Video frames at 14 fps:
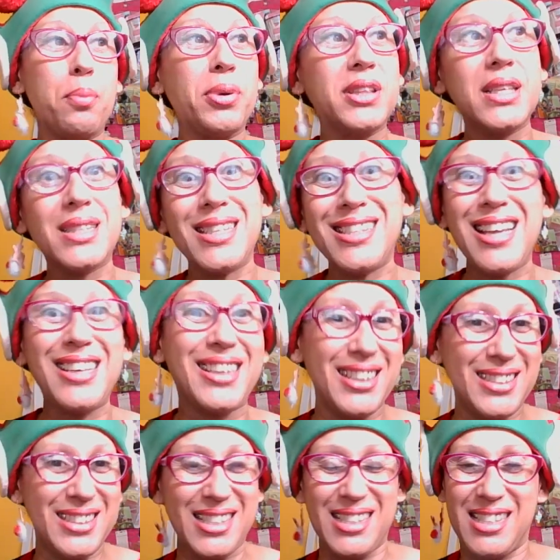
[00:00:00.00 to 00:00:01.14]
But this is a
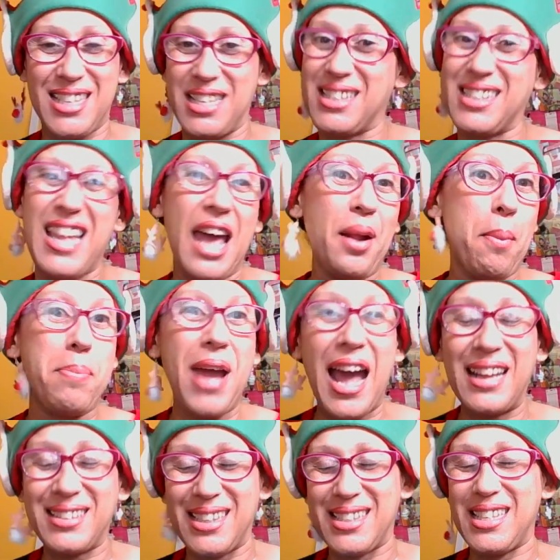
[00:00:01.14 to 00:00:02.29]
good disease, not a
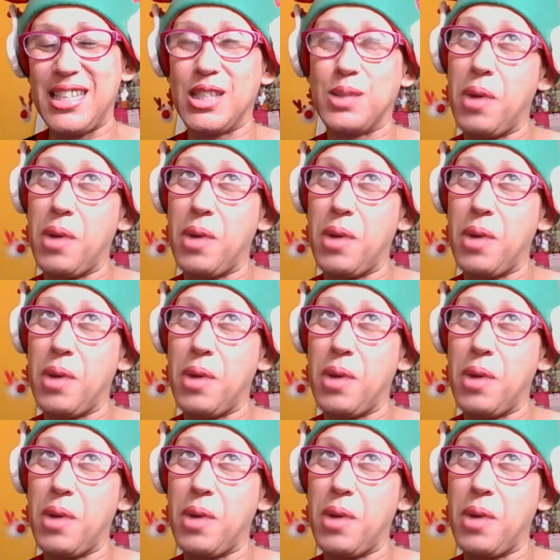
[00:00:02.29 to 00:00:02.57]
bad disease,